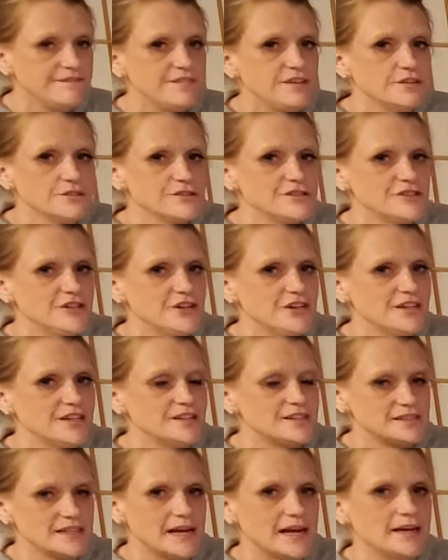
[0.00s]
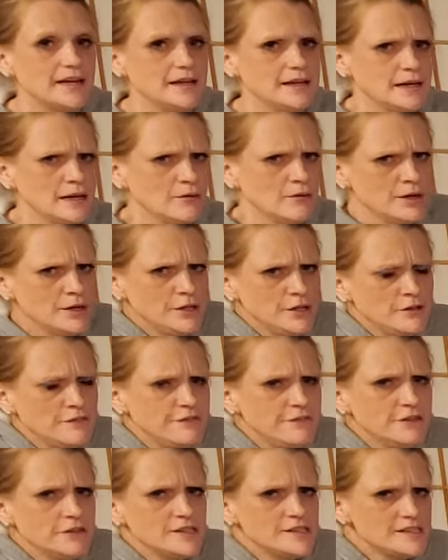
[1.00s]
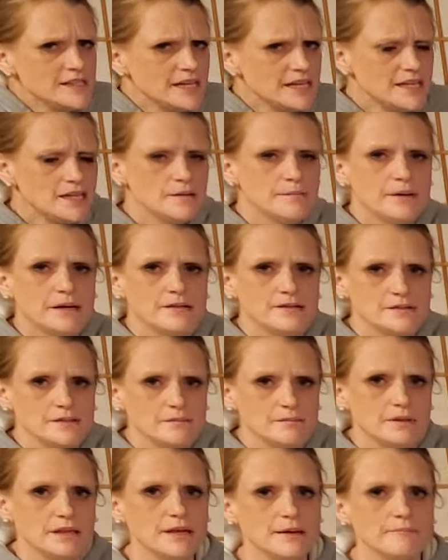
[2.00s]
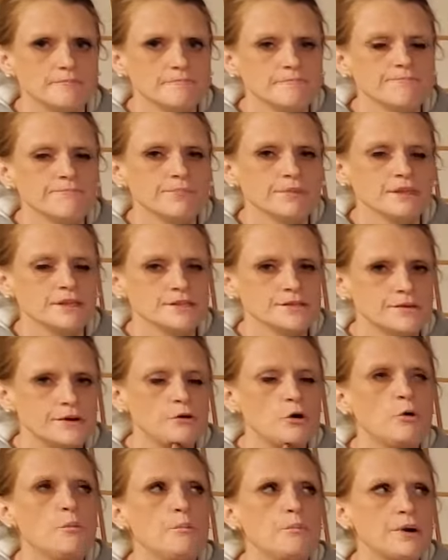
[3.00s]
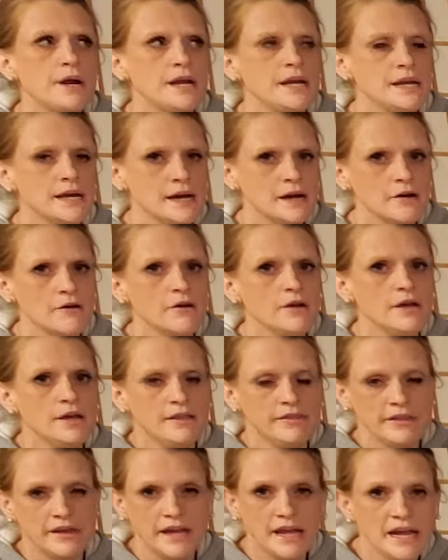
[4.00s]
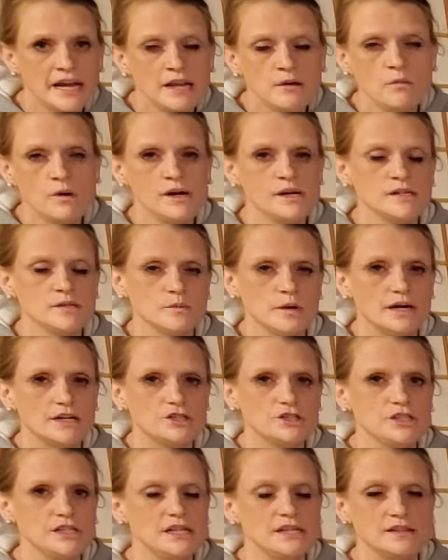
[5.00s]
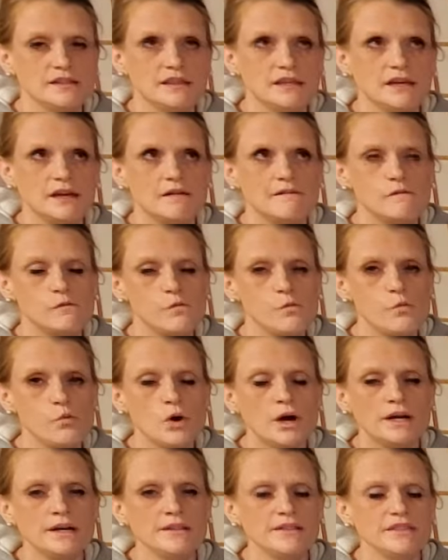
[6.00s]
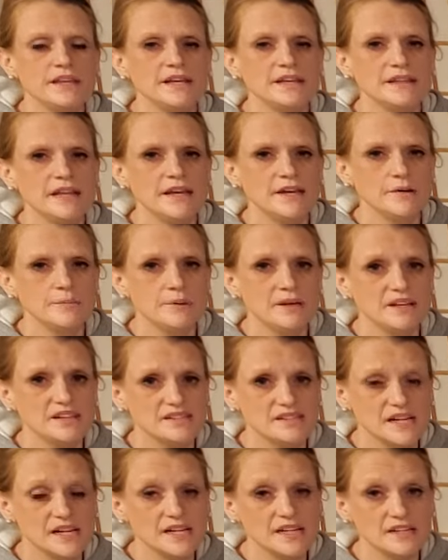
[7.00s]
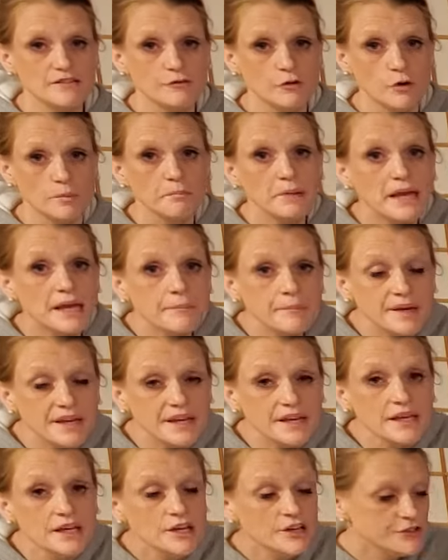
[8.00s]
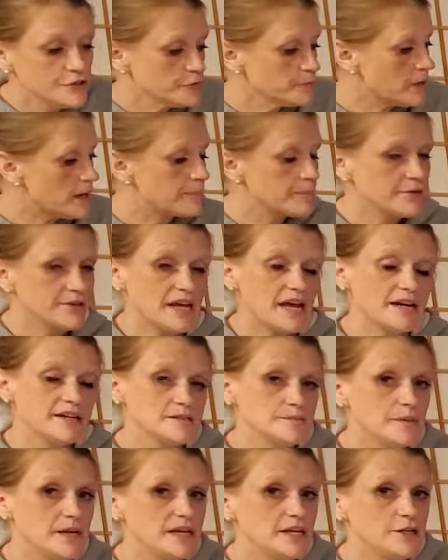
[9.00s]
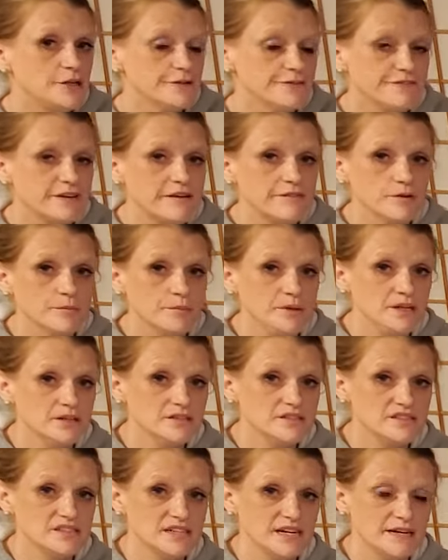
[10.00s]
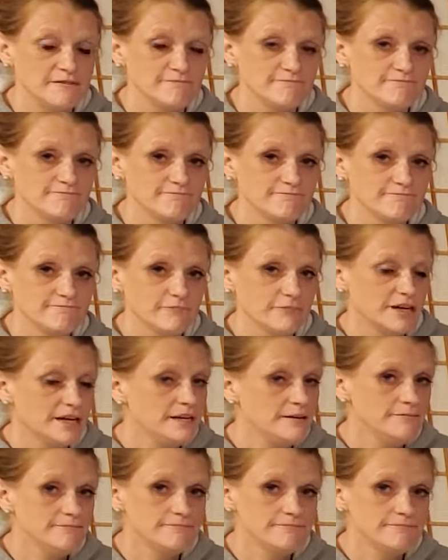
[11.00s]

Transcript: feels good inside, and I want you to feel excited about something. So I hope right now that anyone is watching can think of one thing they could be excited for. Maybe your mom or dad is making your favorite meal tonight, right?